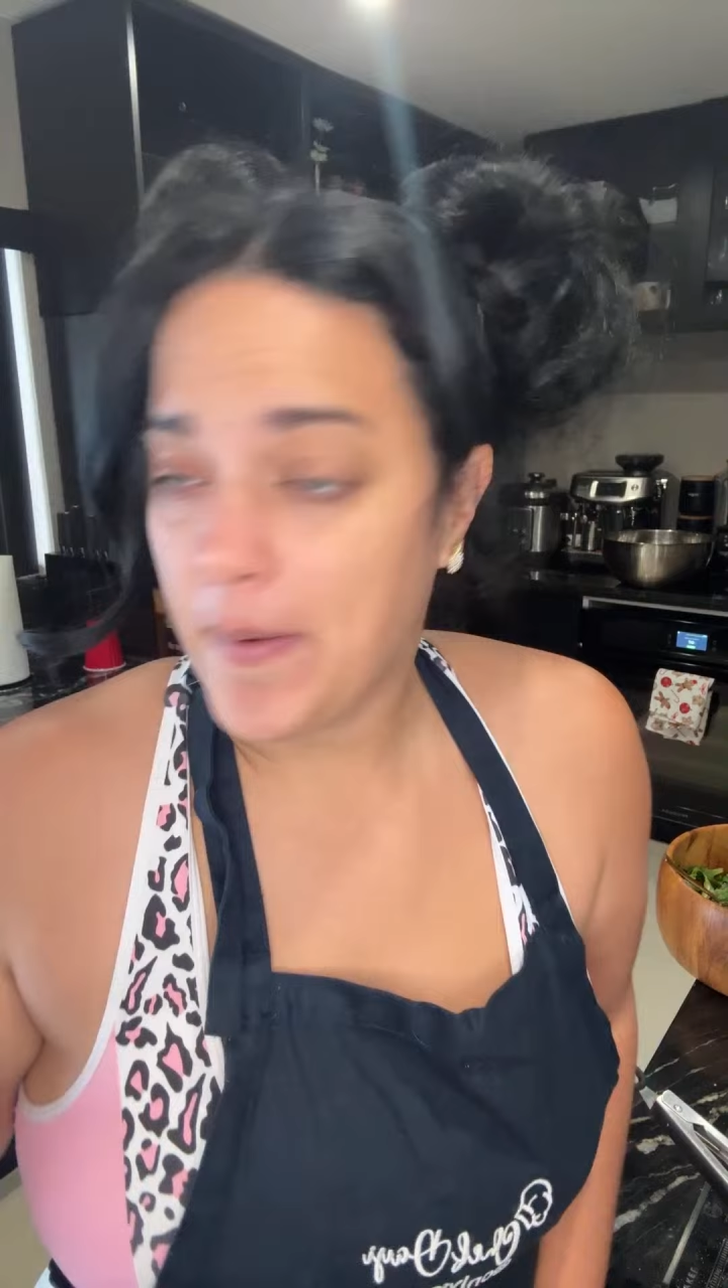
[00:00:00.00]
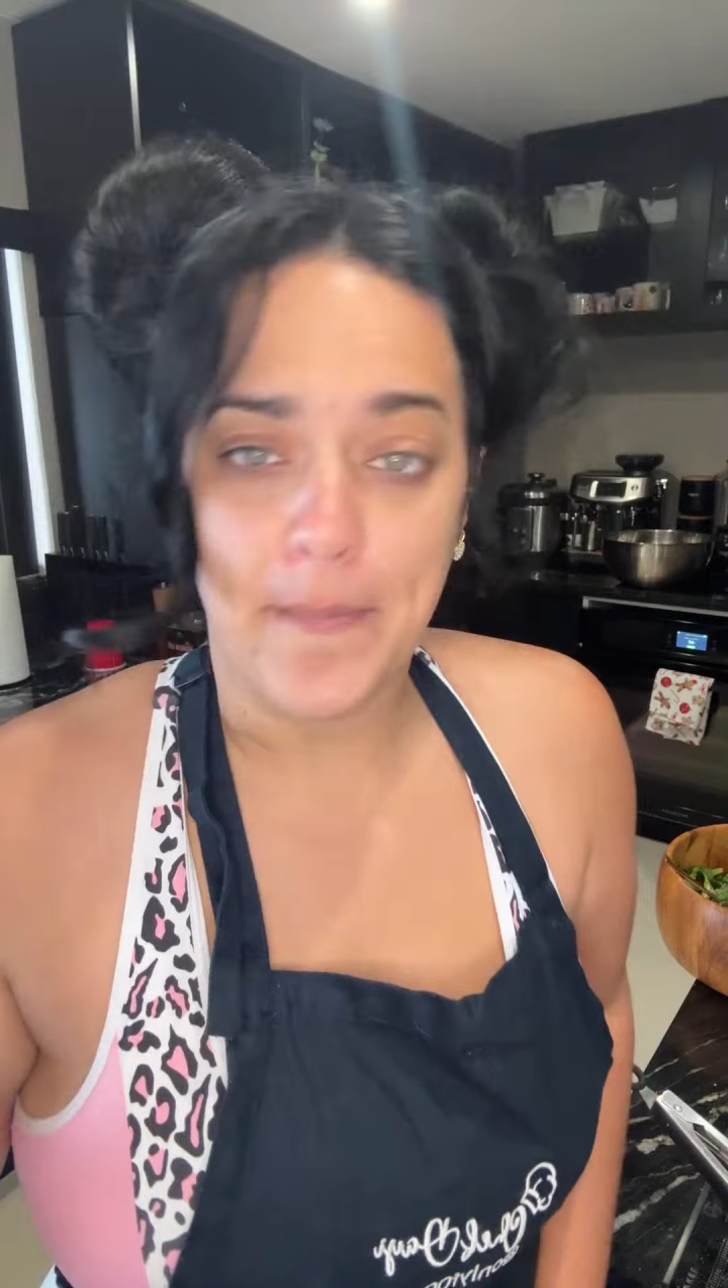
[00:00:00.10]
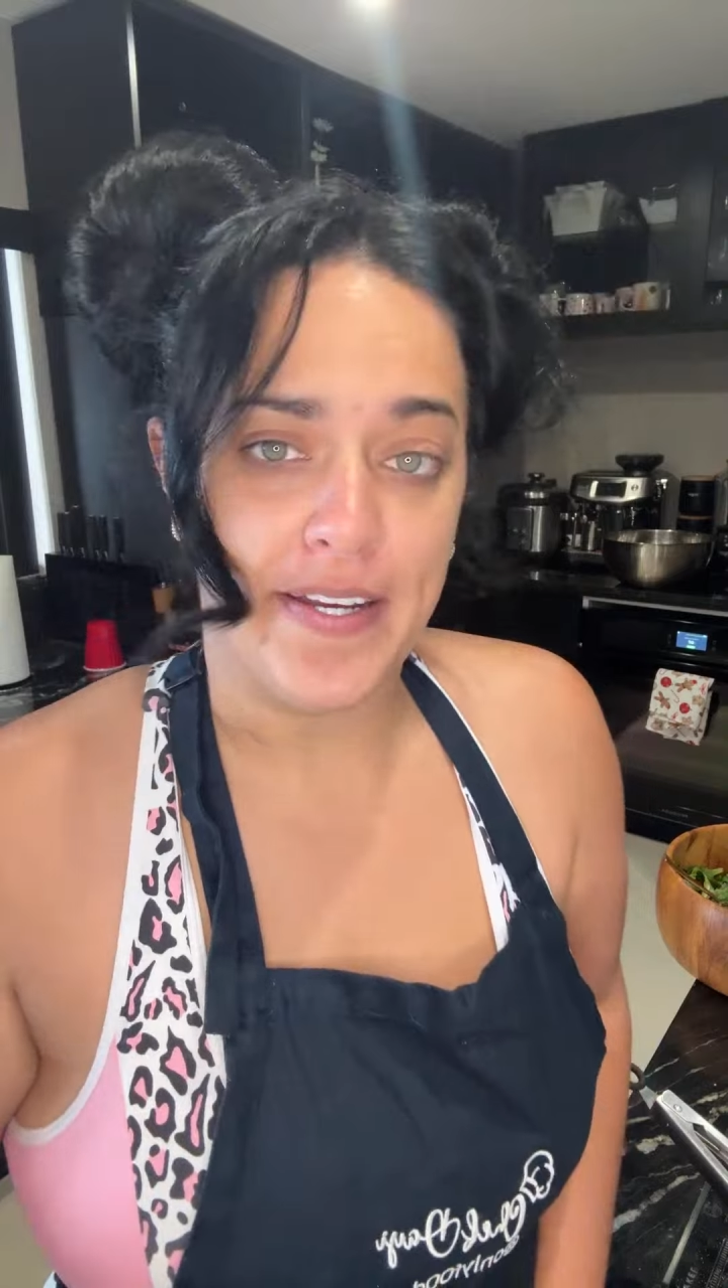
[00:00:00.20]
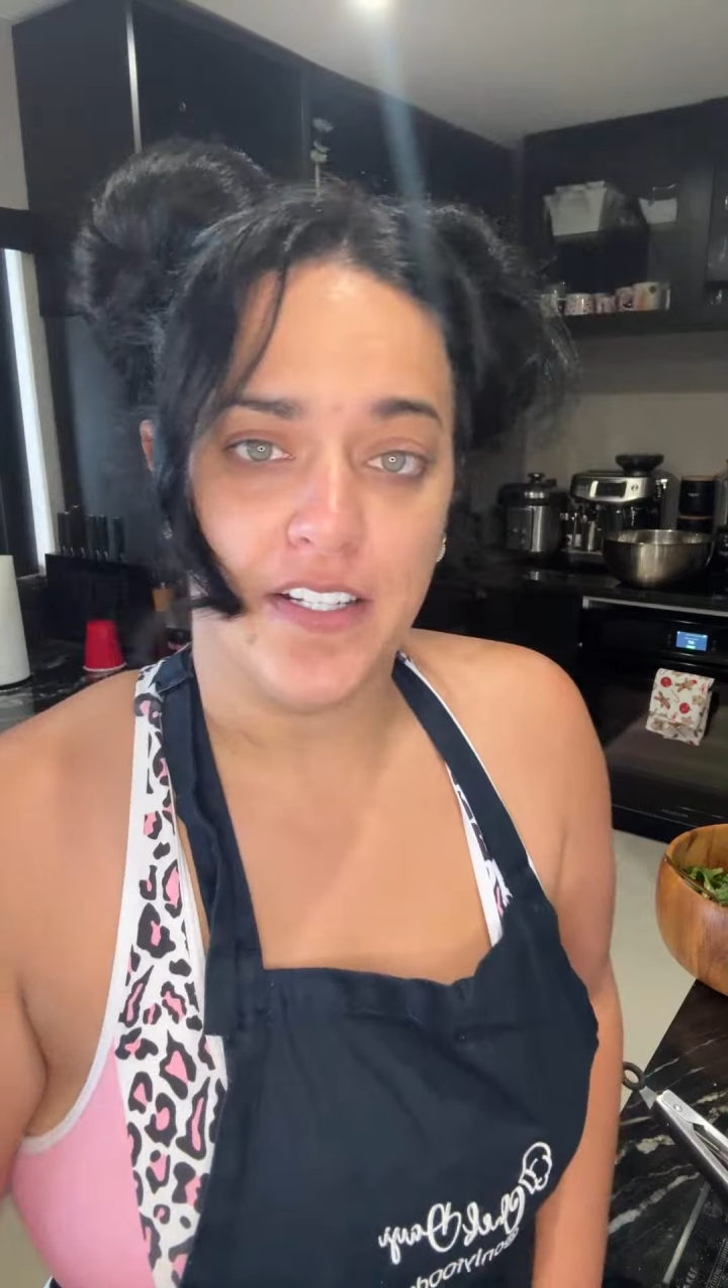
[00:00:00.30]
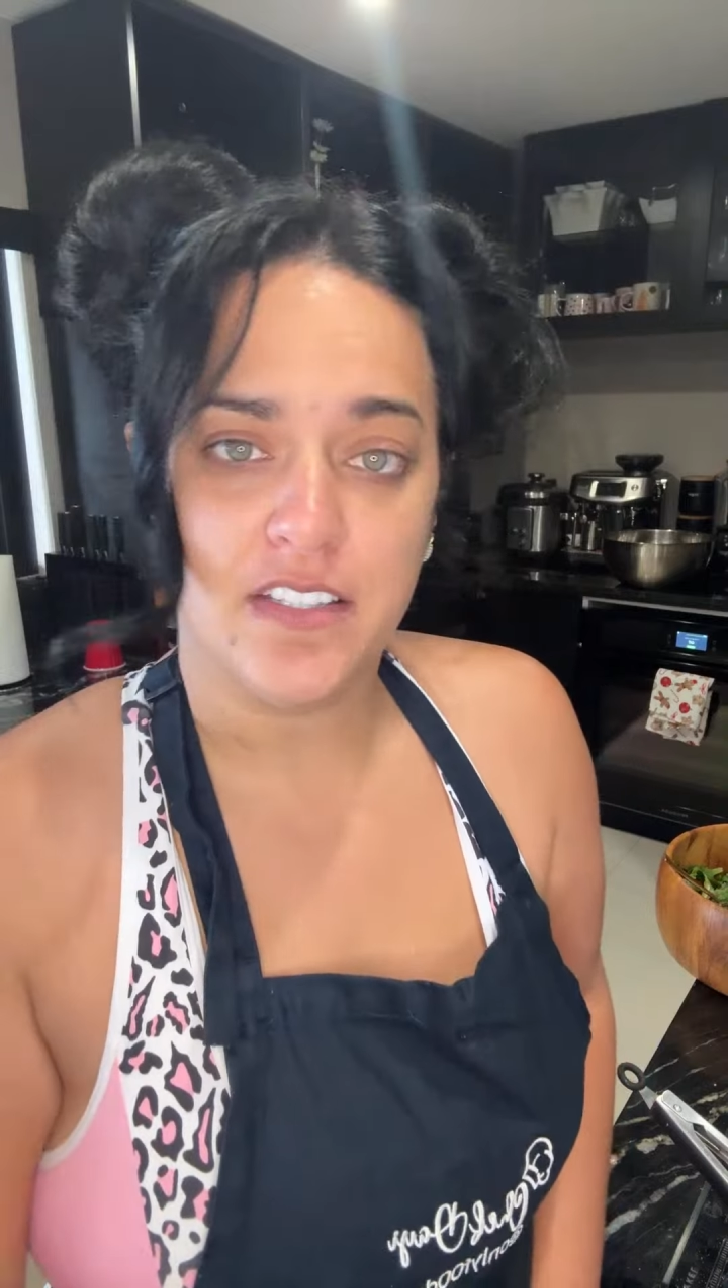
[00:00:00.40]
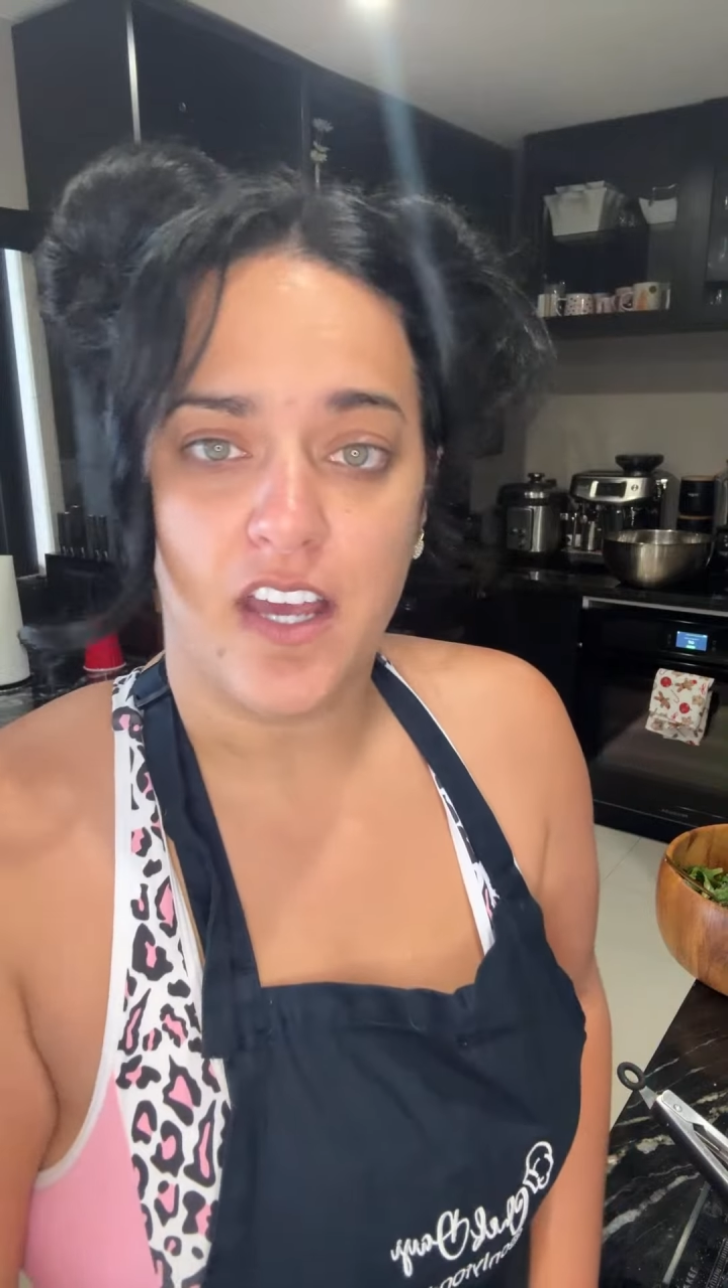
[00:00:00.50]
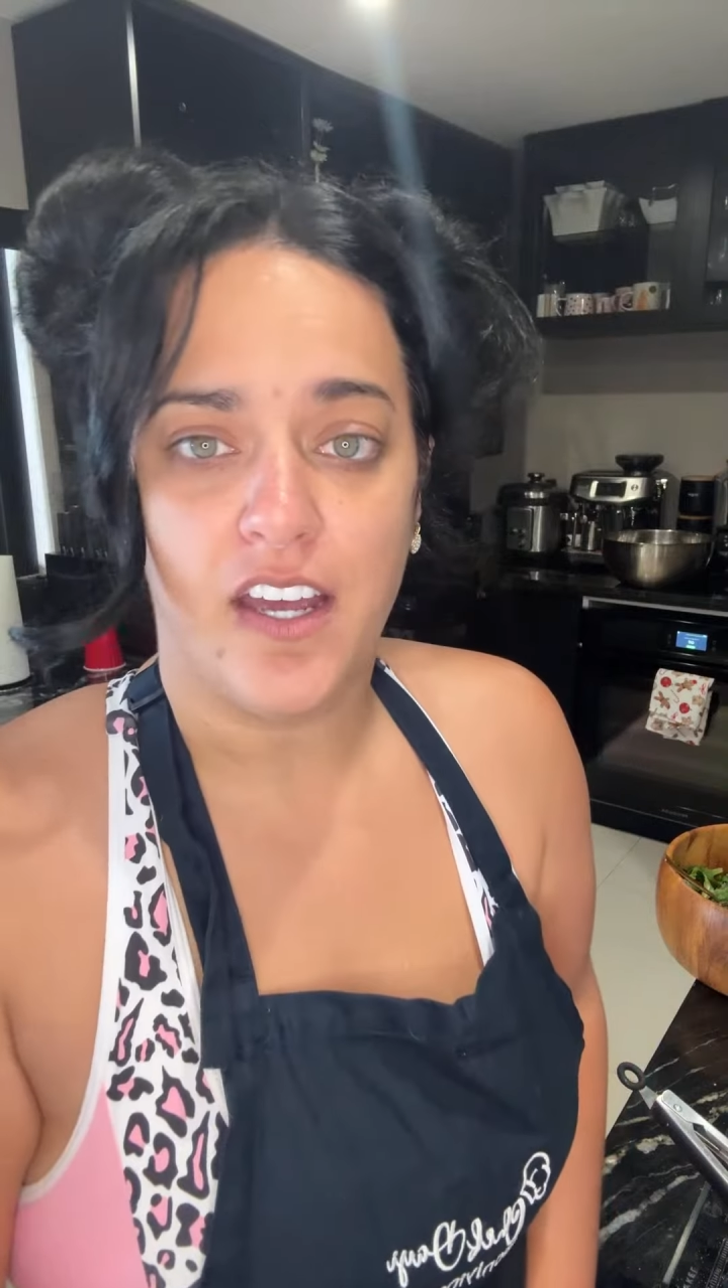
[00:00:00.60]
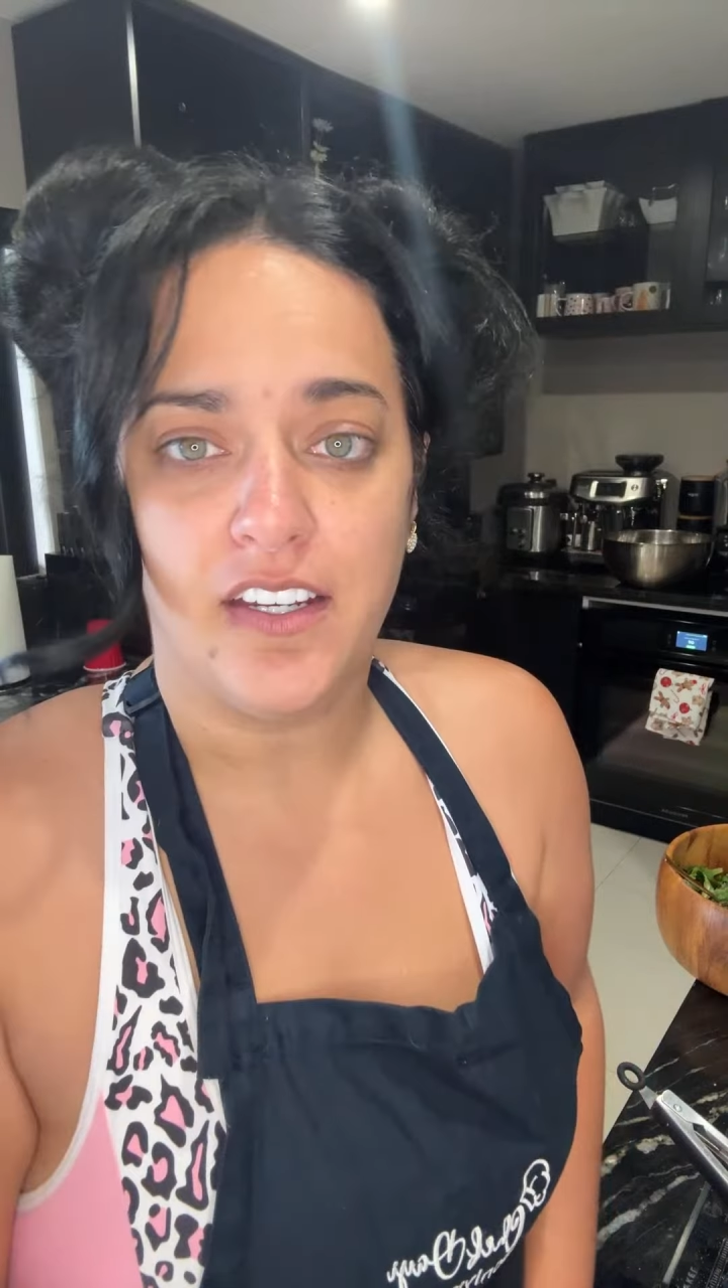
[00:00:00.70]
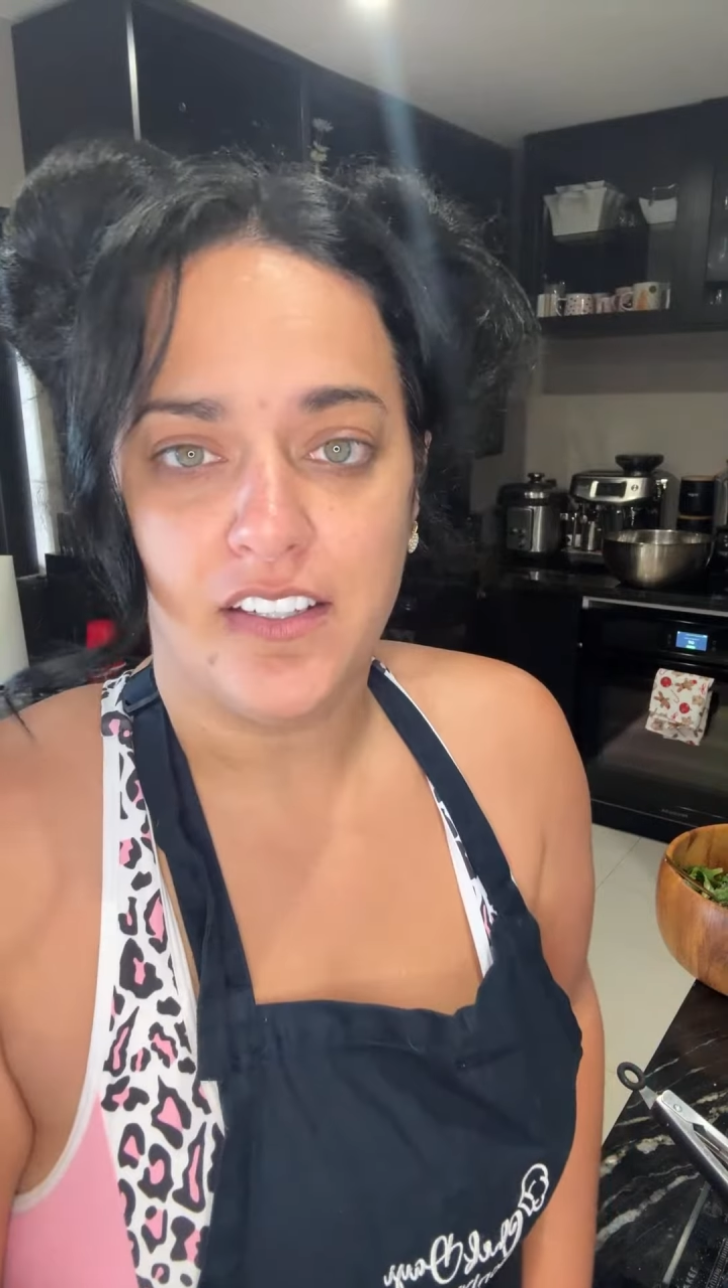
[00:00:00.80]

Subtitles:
maintenance guy.